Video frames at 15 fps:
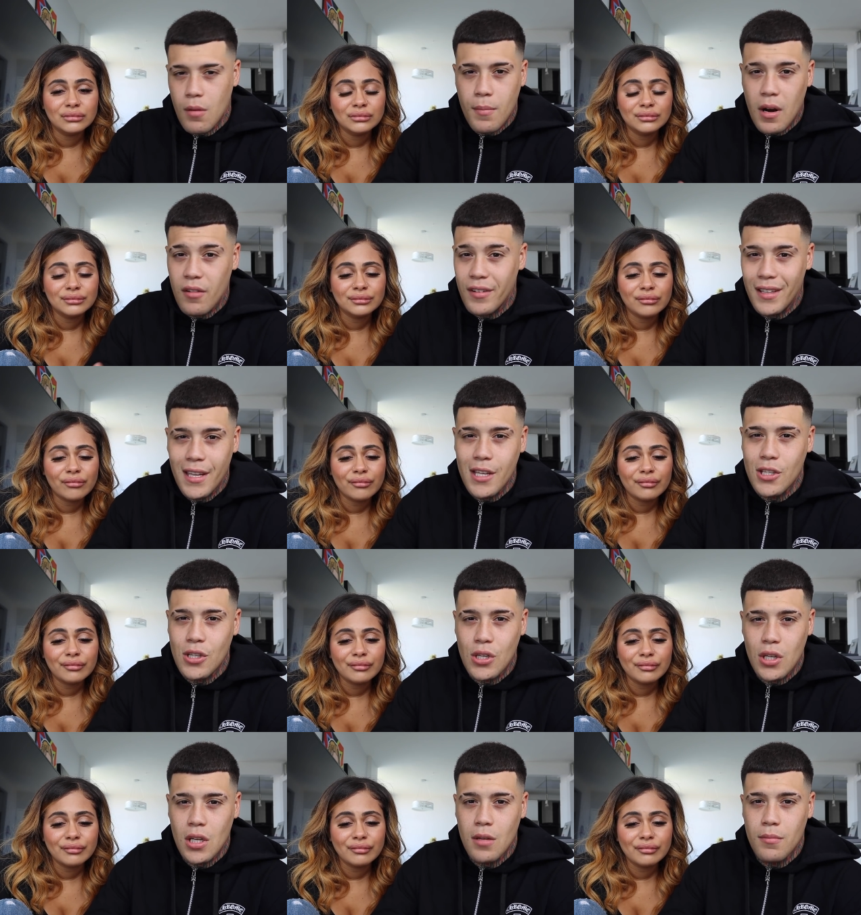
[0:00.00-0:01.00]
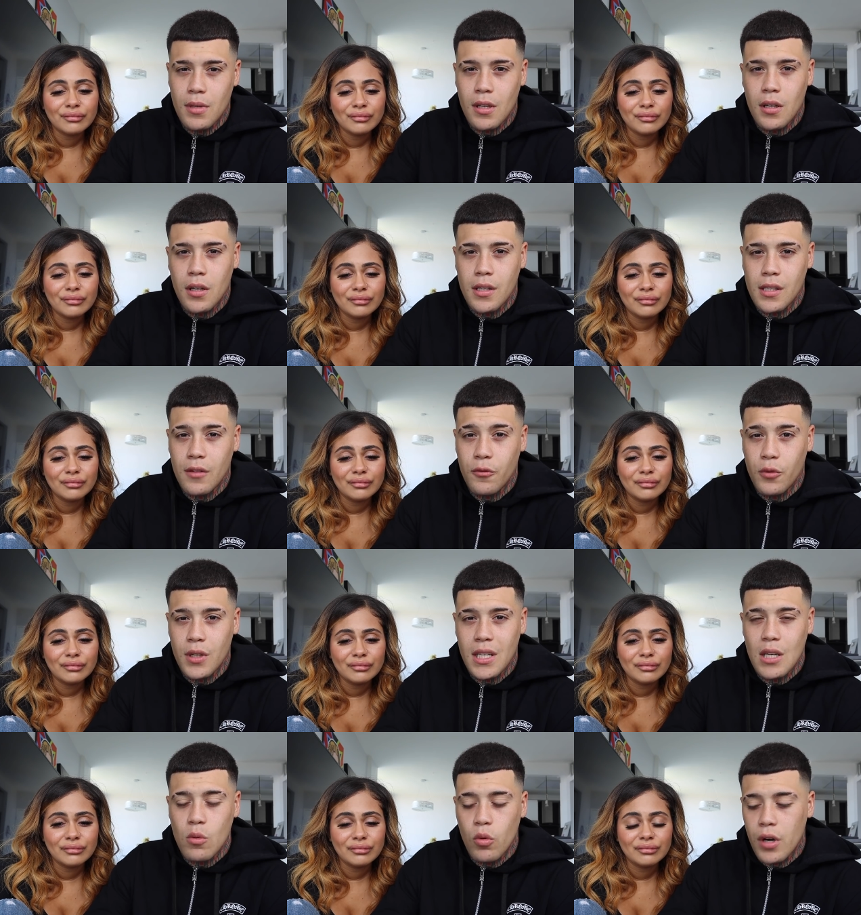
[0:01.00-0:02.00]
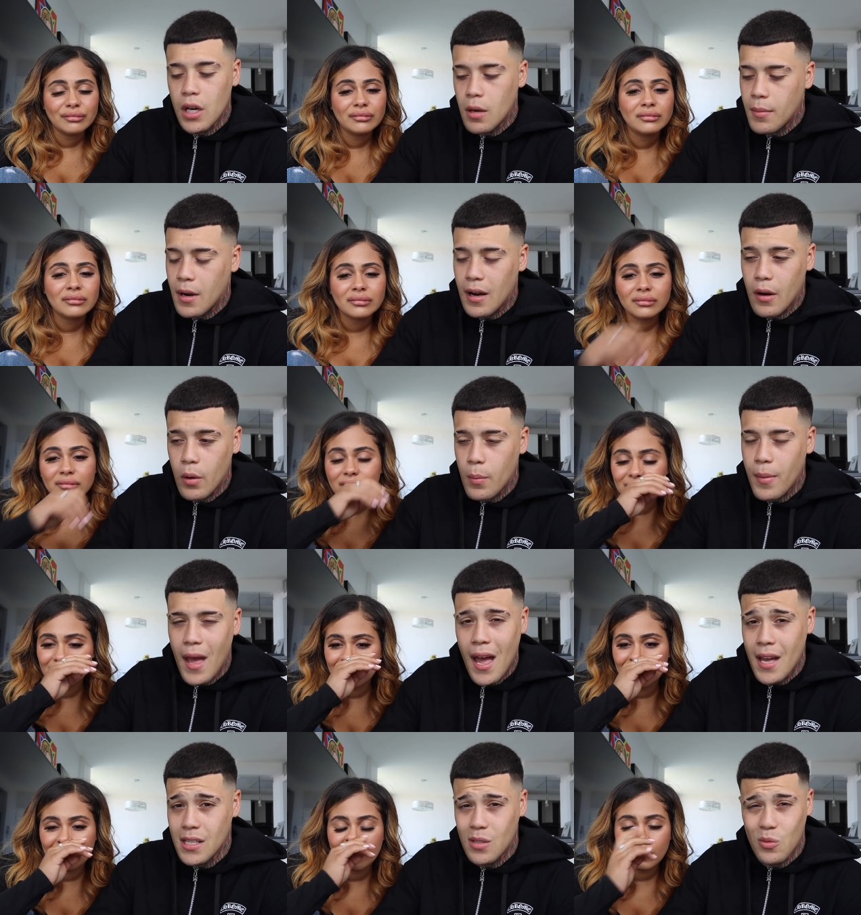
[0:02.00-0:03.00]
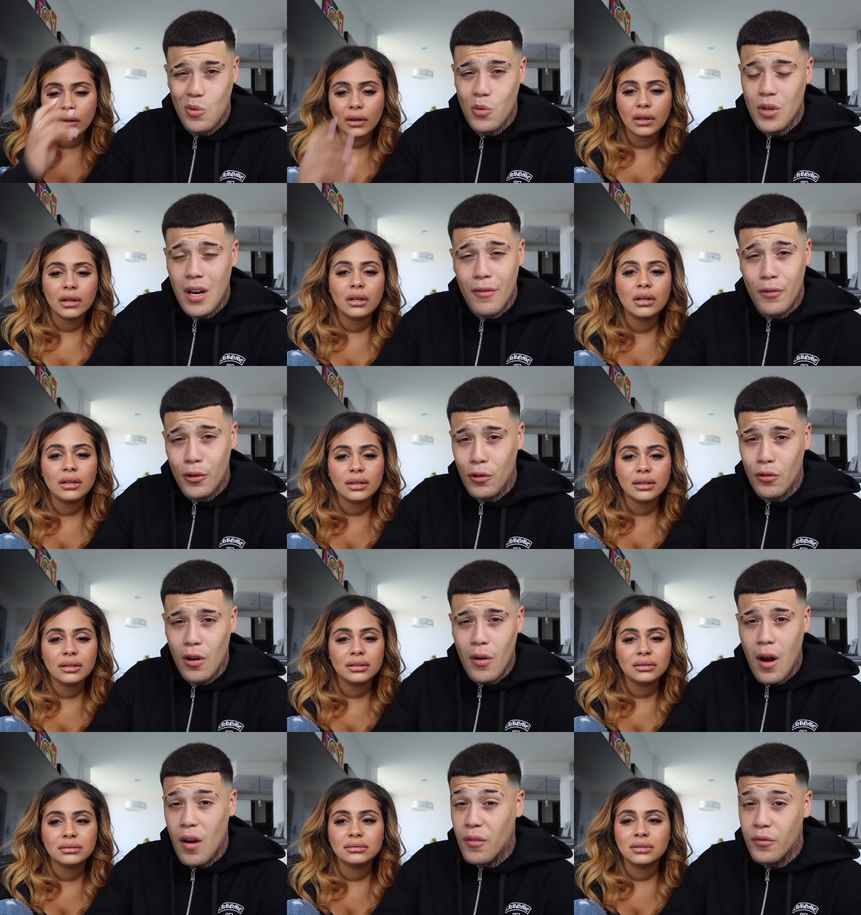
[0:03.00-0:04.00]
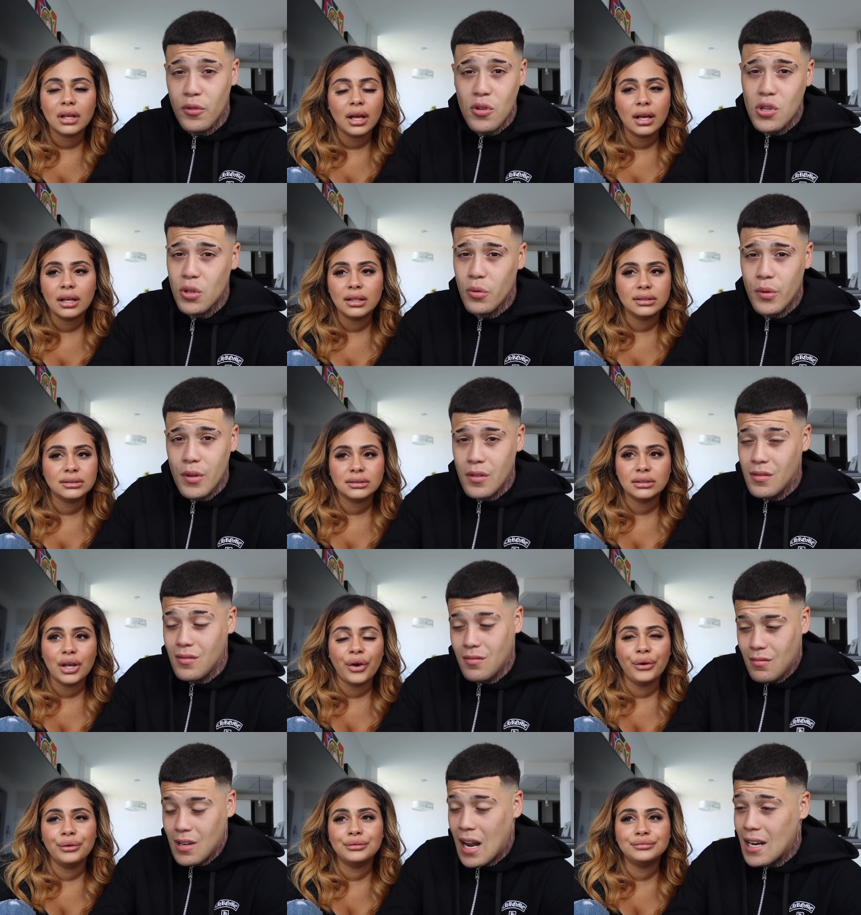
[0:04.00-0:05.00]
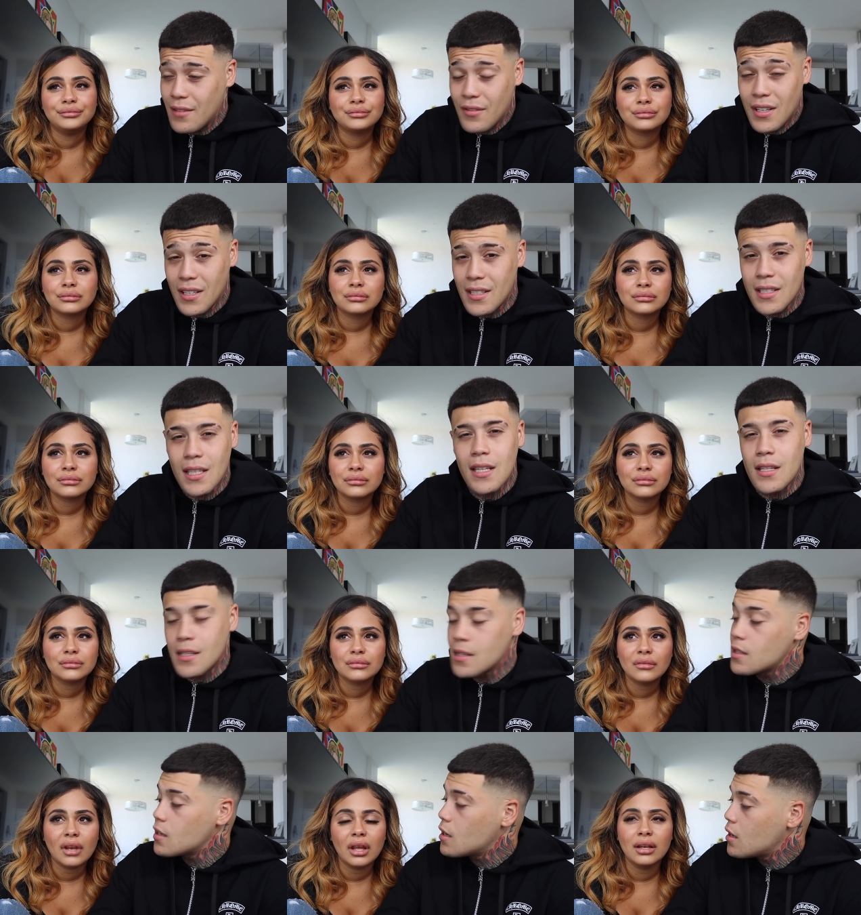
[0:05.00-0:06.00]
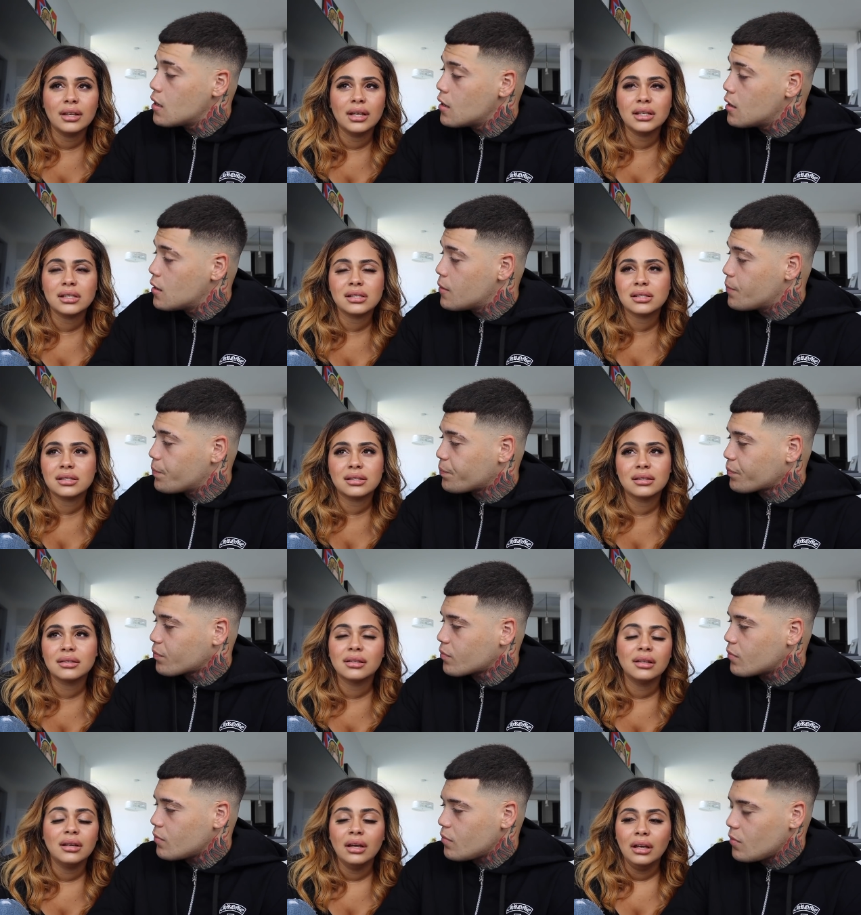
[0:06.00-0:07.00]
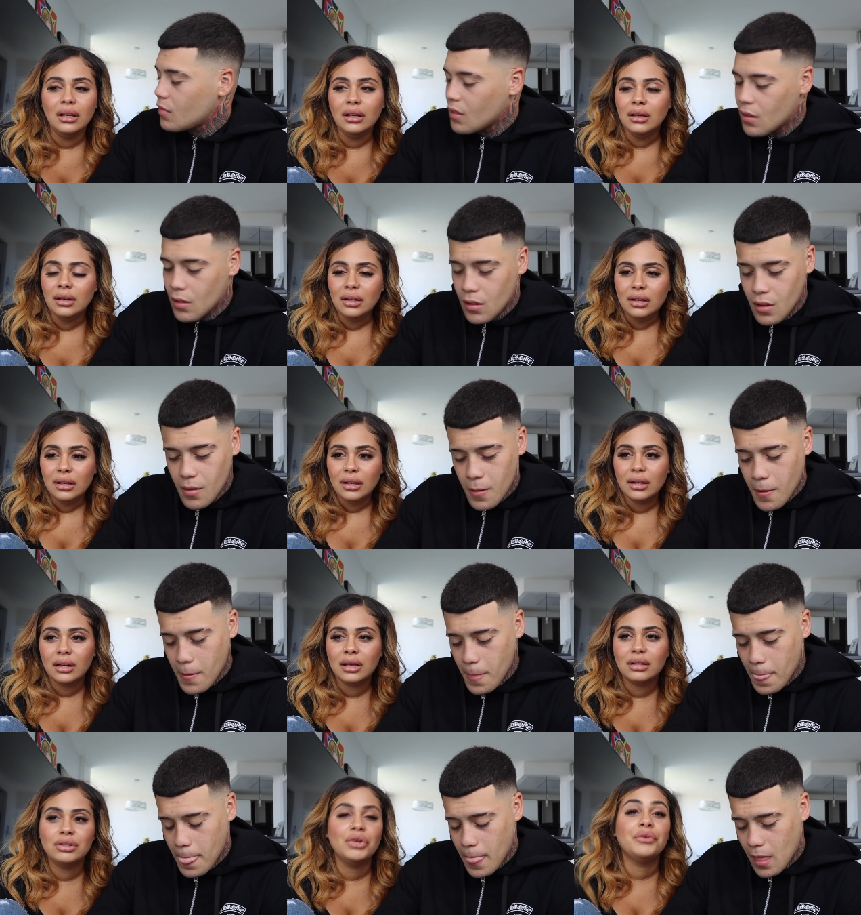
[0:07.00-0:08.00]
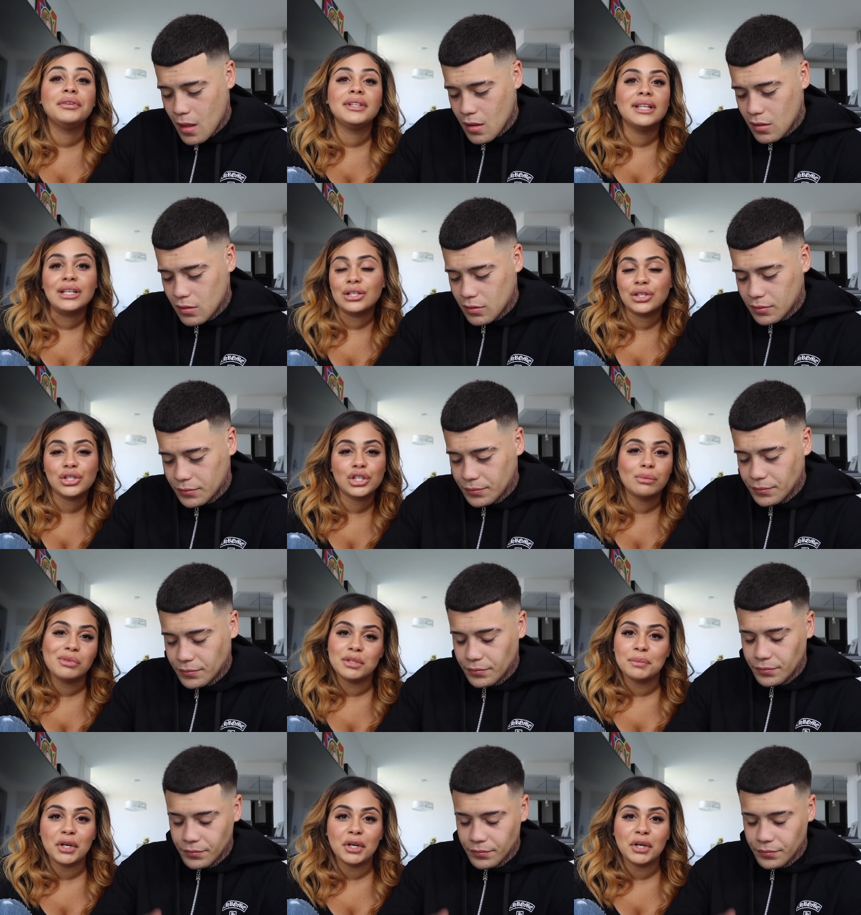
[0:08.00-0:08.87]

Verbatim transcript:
Speaker 1: on my relationship because if we keep worrying about our past, we would never grow. Our future would not even exist.
Speaker 2: It, it just, no relationship is